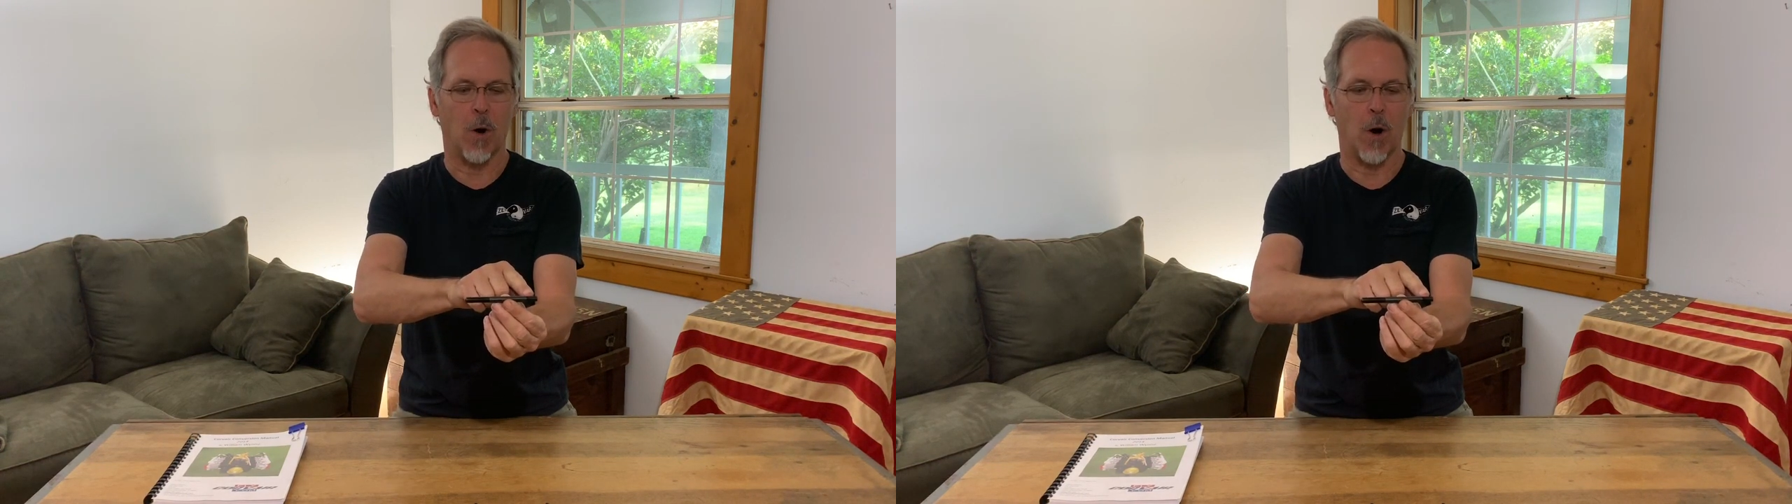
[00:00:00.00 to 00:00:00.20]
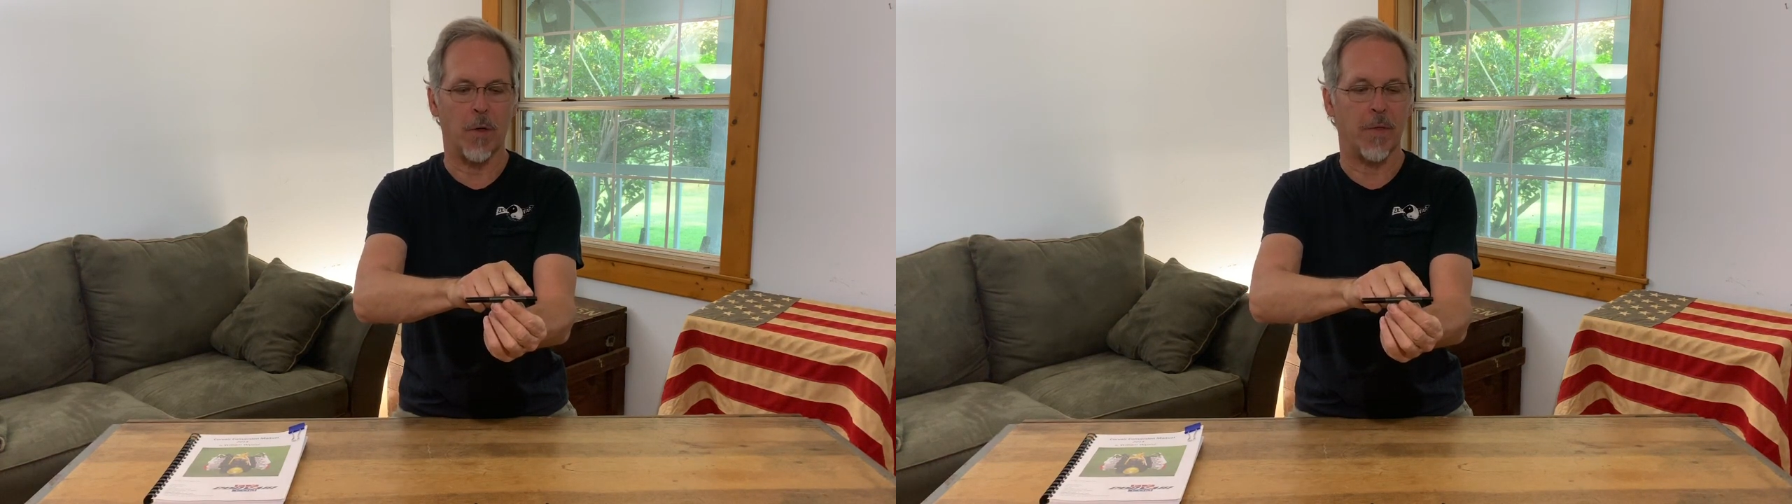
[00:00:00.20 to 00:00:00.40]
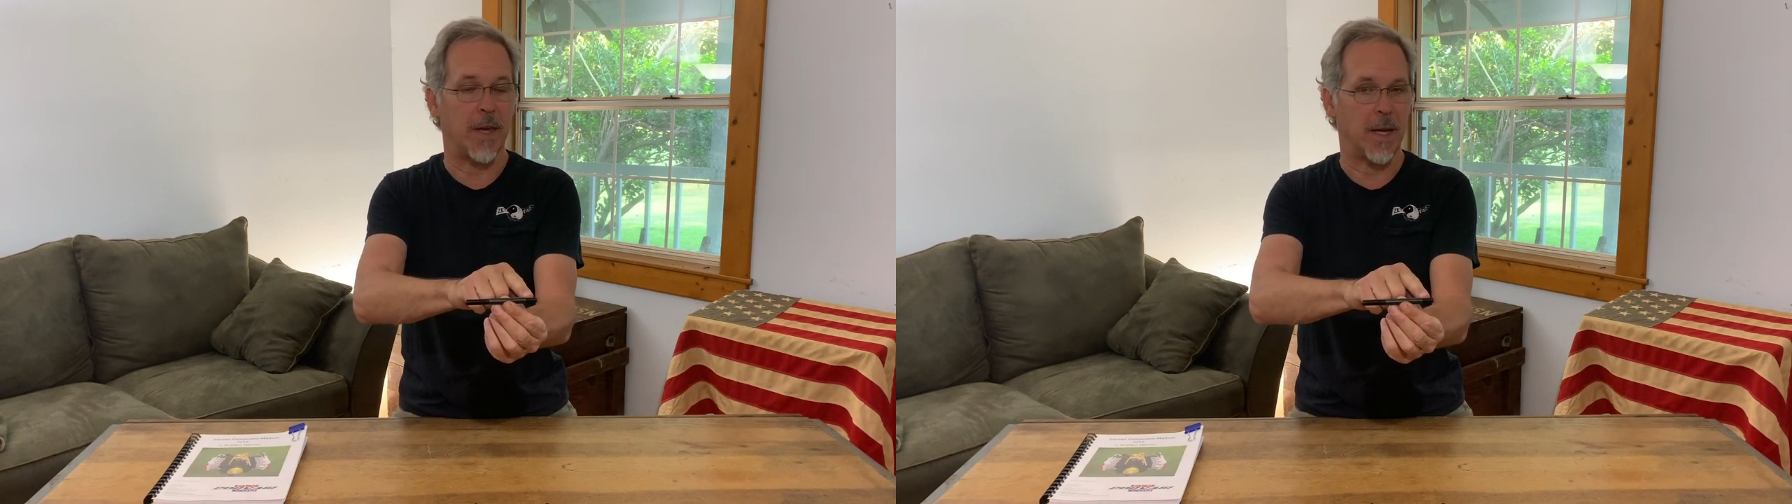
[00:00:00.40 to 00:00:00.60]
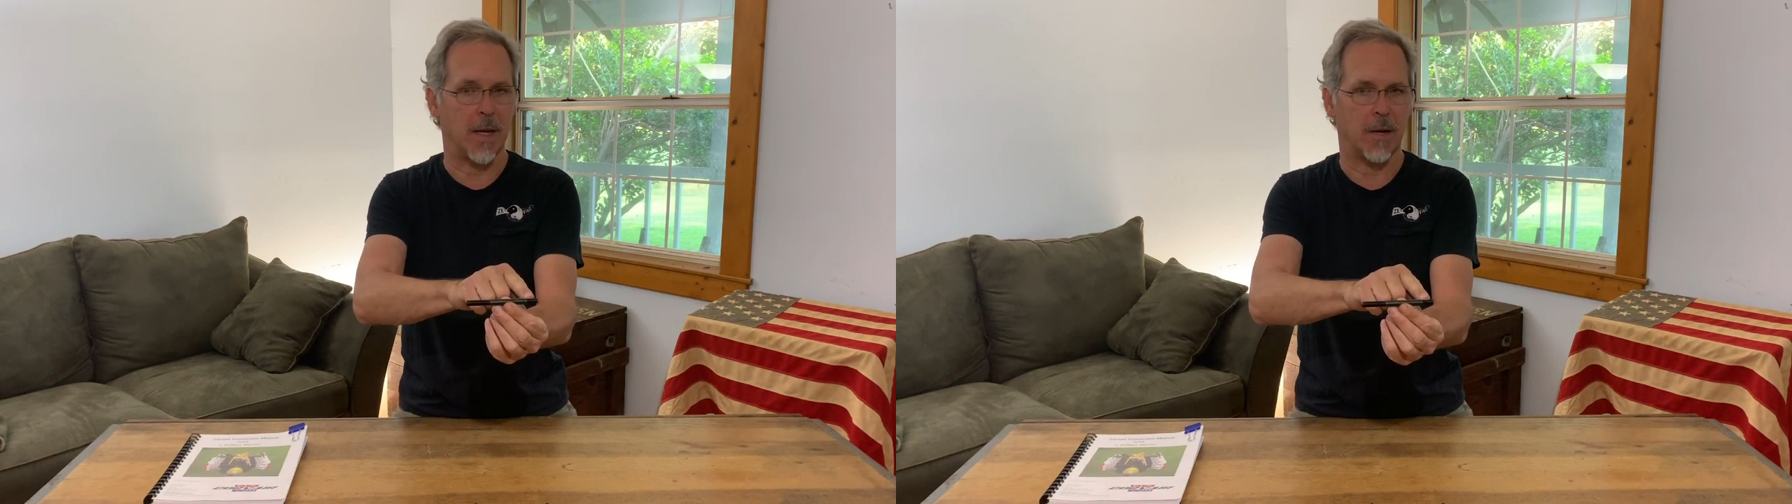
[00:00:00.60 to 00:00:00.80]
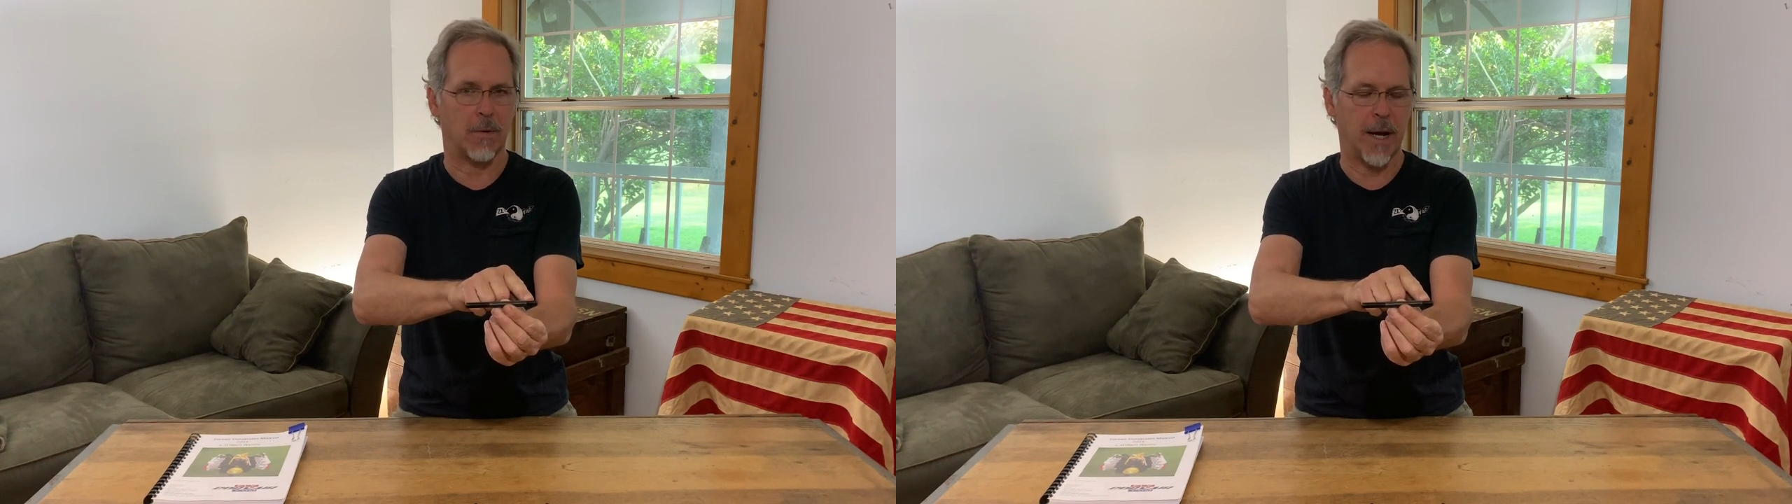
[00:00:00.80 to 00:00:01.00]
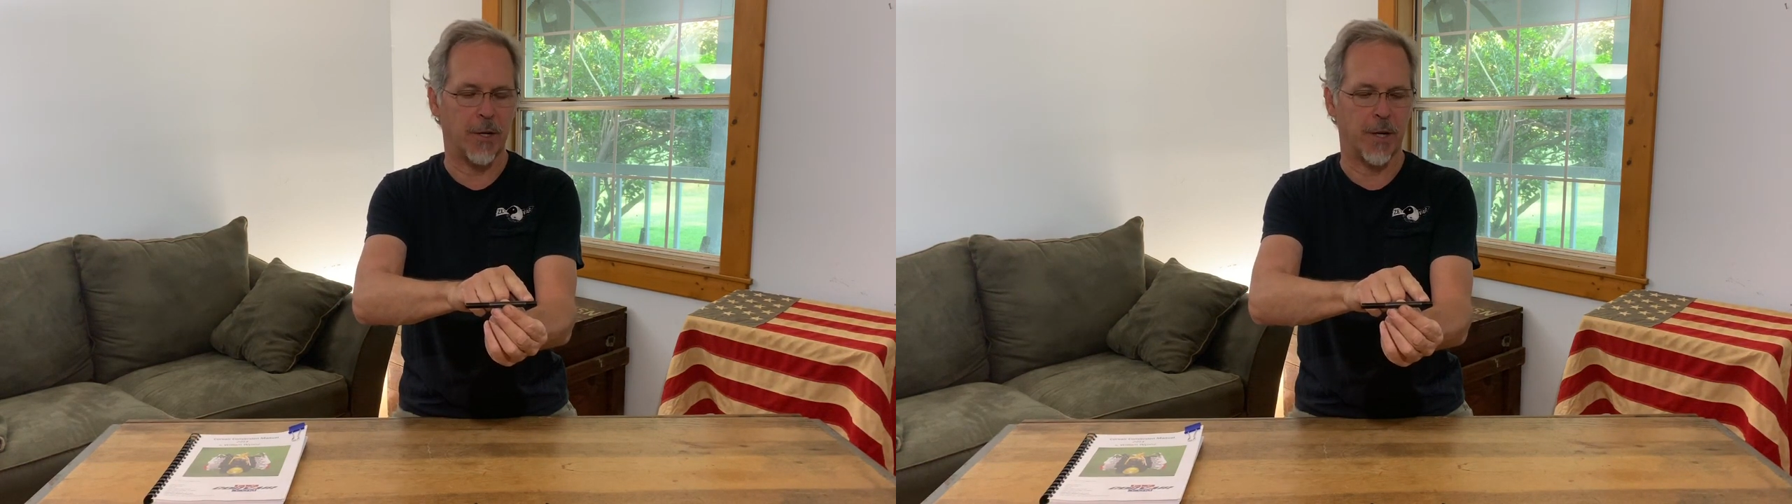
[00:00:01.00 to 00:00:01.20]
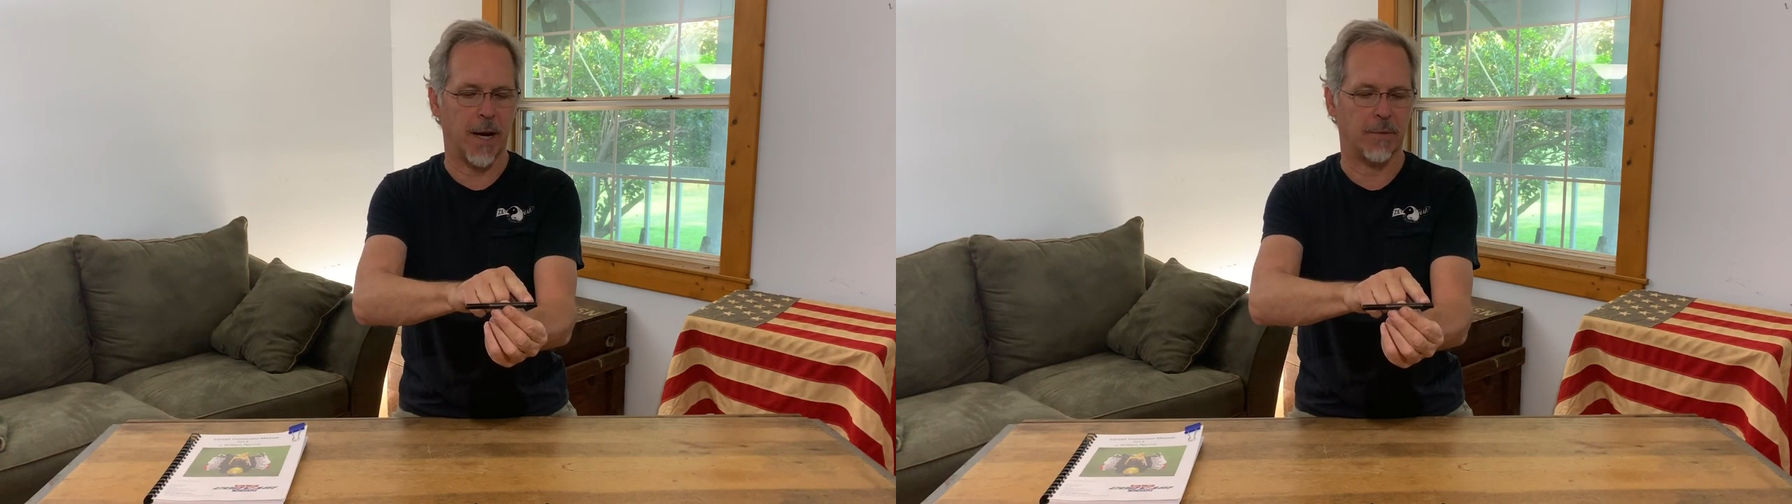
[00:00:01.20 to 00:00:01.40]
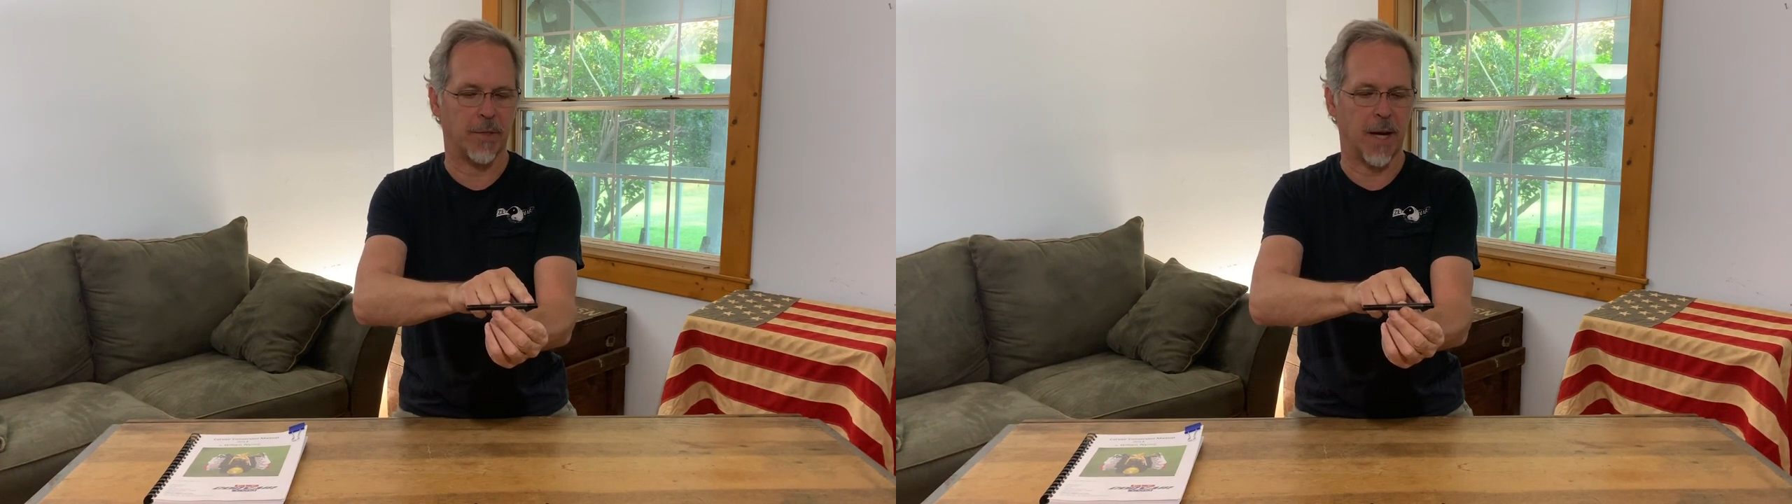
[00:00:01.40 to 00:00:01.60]
on the
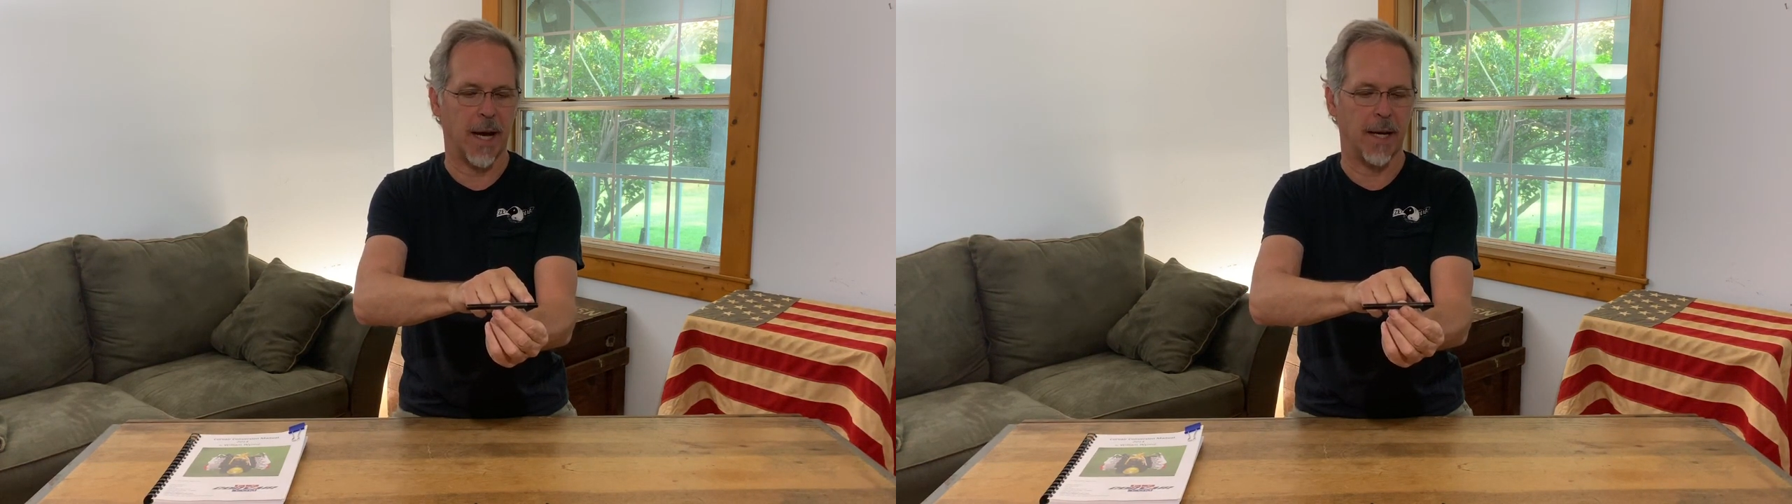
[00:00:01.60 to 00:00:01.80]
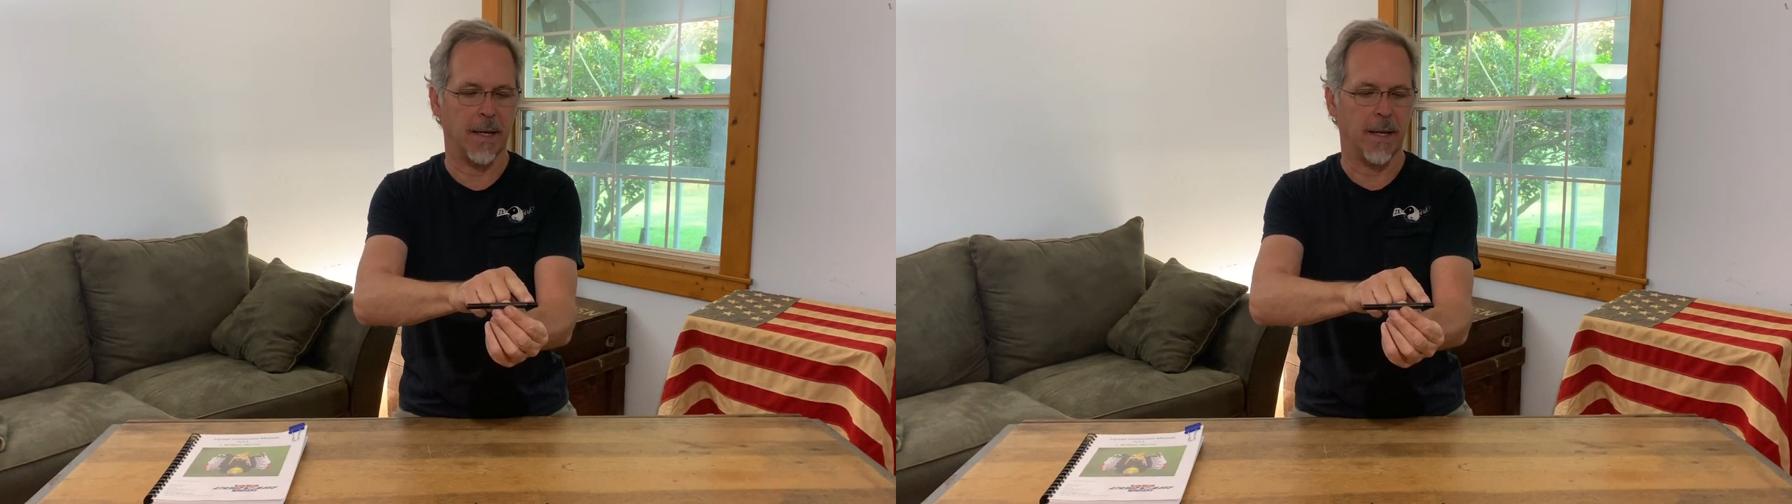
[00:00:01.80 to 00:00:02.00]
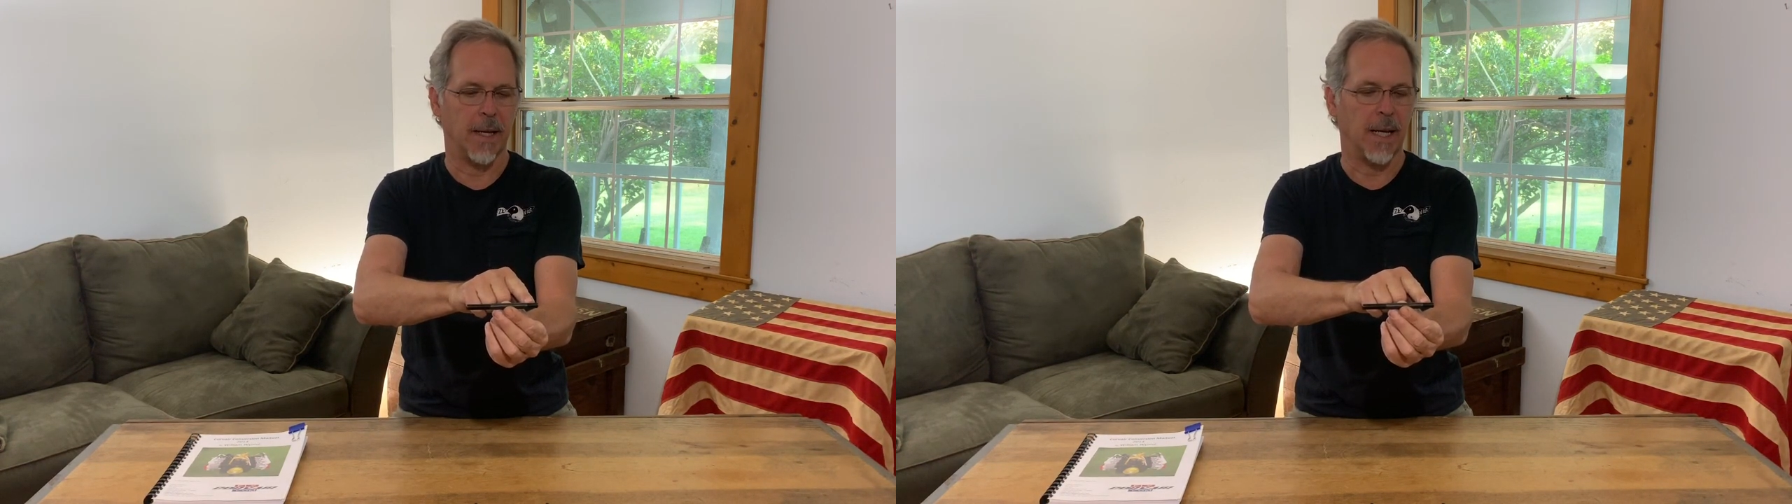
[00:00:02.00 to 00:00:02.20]
crankshaft side